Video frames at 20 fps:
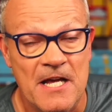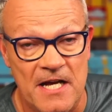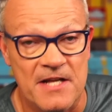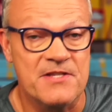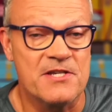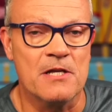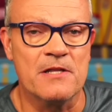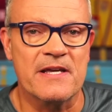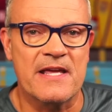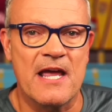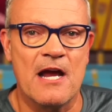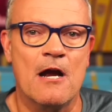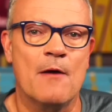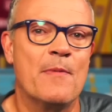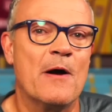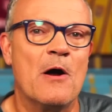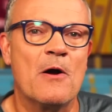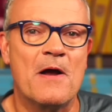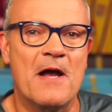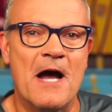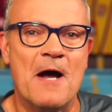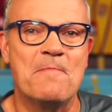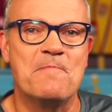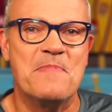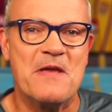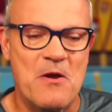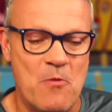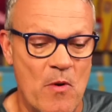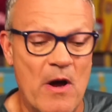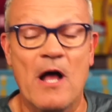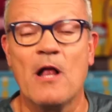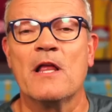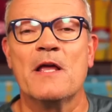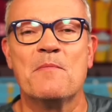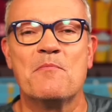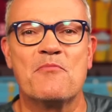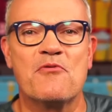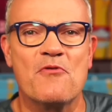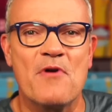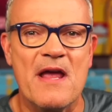Until the Carabao Cup, be well,
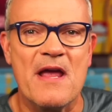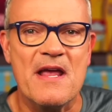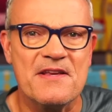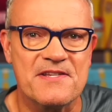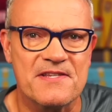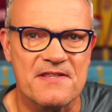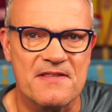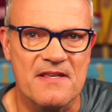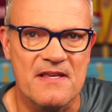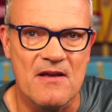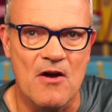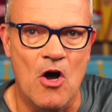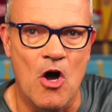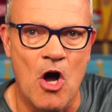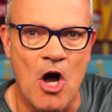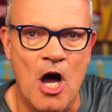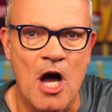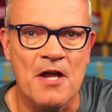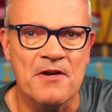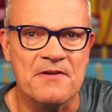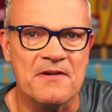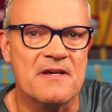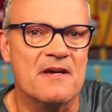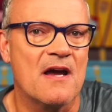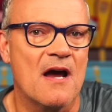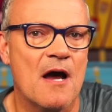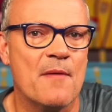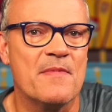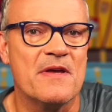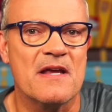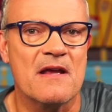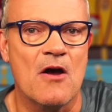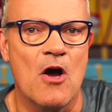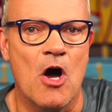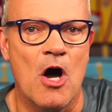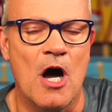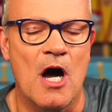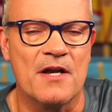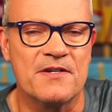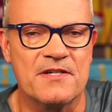embrace the oncoming
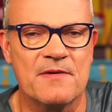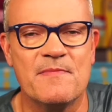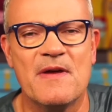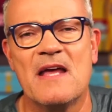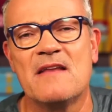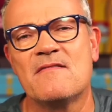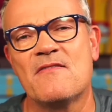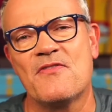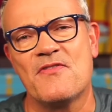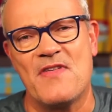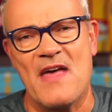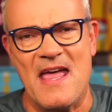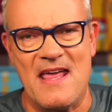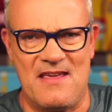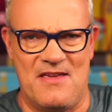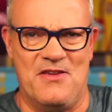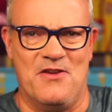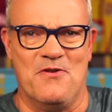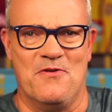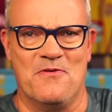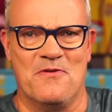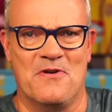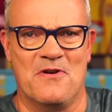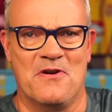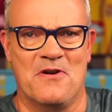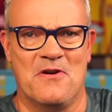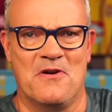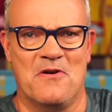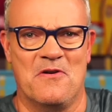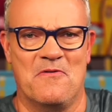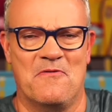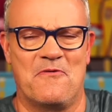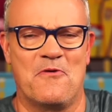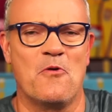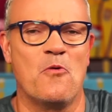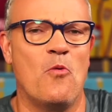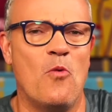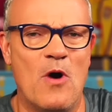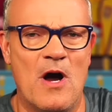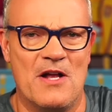autumn, and thank you
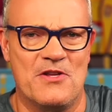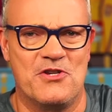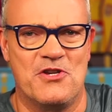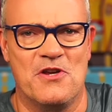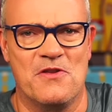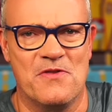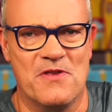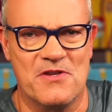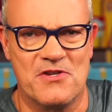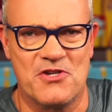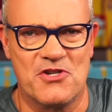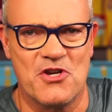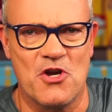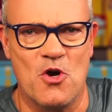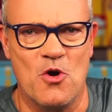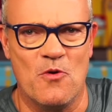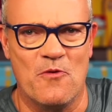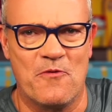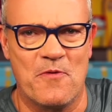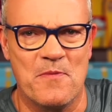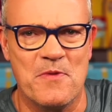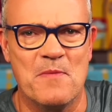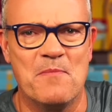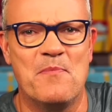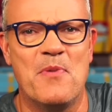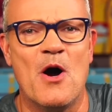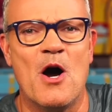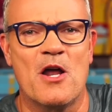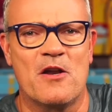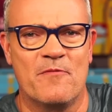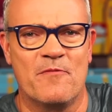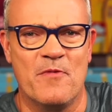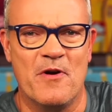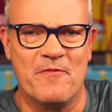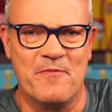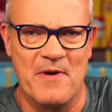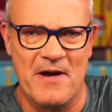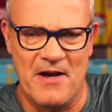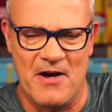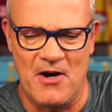for watching this show from the bottom
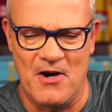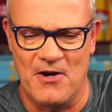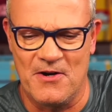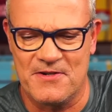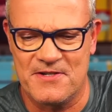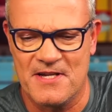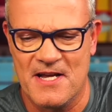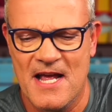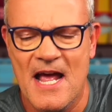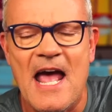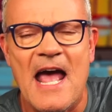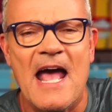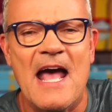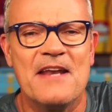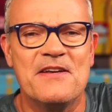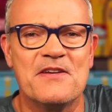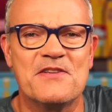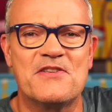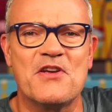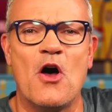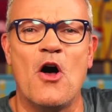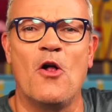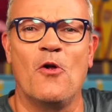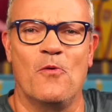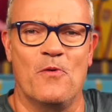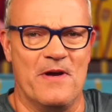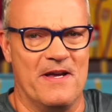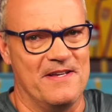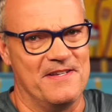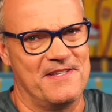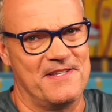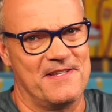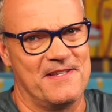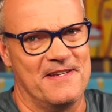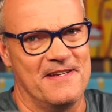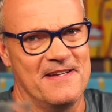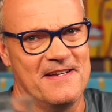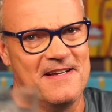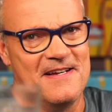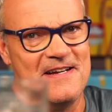of my heart. And as always,
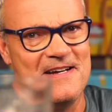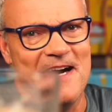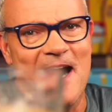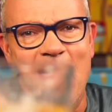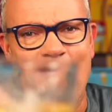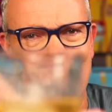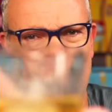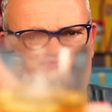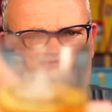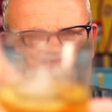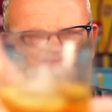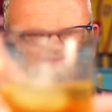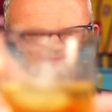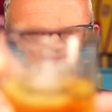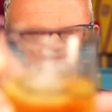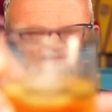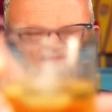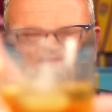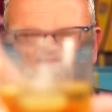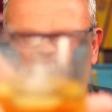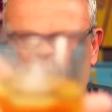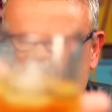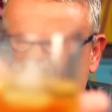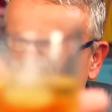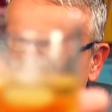up the